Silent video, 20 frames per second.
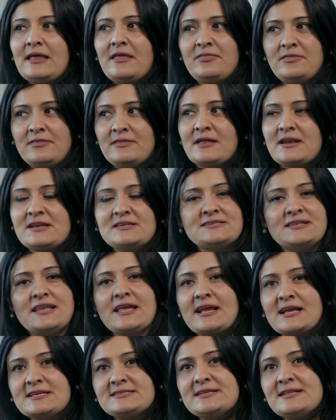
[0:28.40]
And the reason,
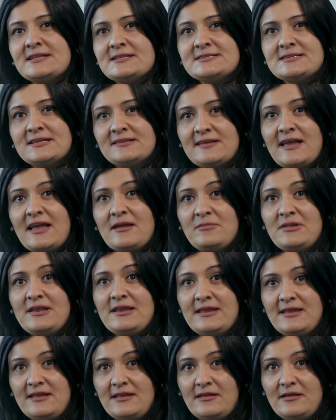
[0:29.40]
like I said, it's a
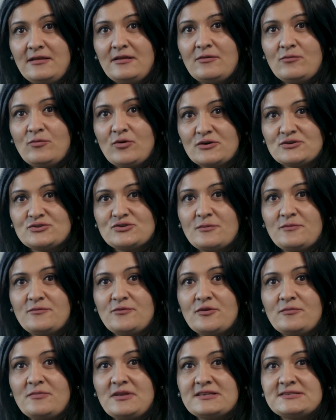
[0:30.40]
timely workshop
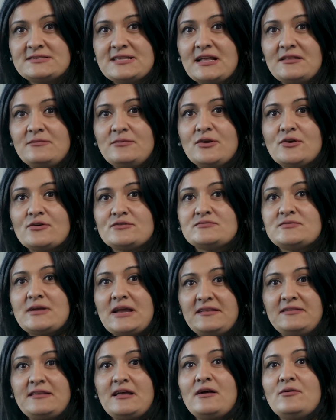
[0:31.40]
for me is that because
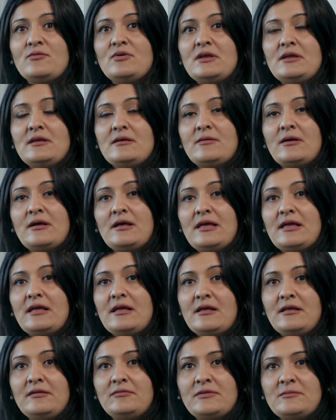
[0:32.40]
right now
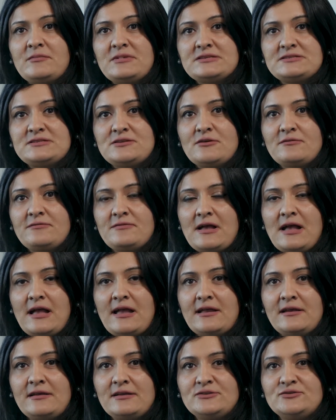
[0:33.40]
the Ministry of
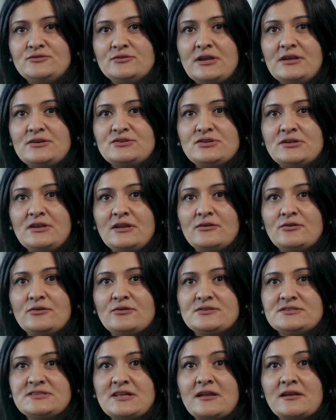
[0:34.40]
Higher Education in
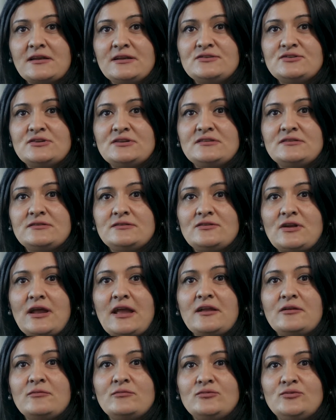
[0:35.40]
Kurdistan region is
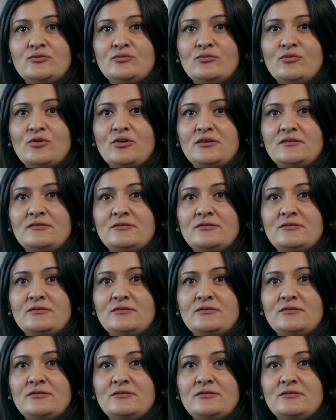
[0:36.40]
trying to